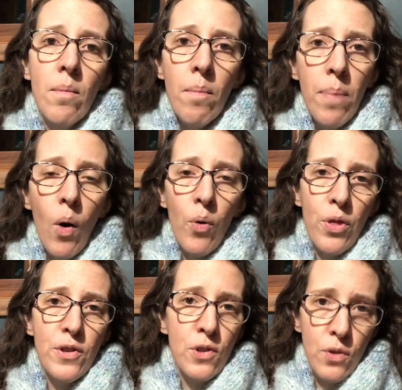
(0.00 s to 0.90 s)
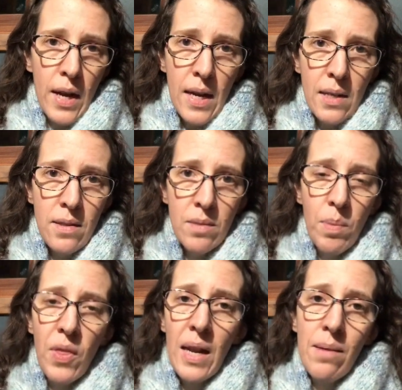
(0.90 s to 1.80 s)
both strands,
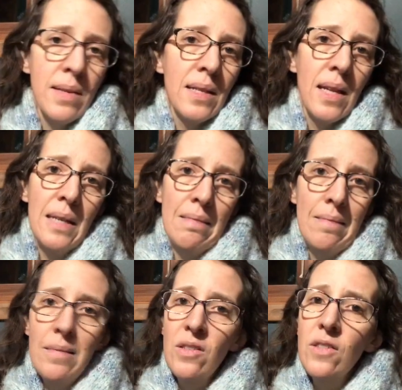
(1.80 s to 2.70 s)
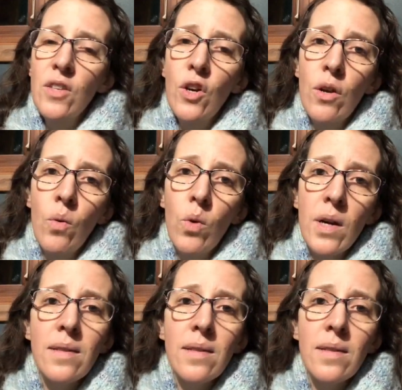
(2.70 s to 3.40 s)
but then I was like, oh, this isn't gonna work.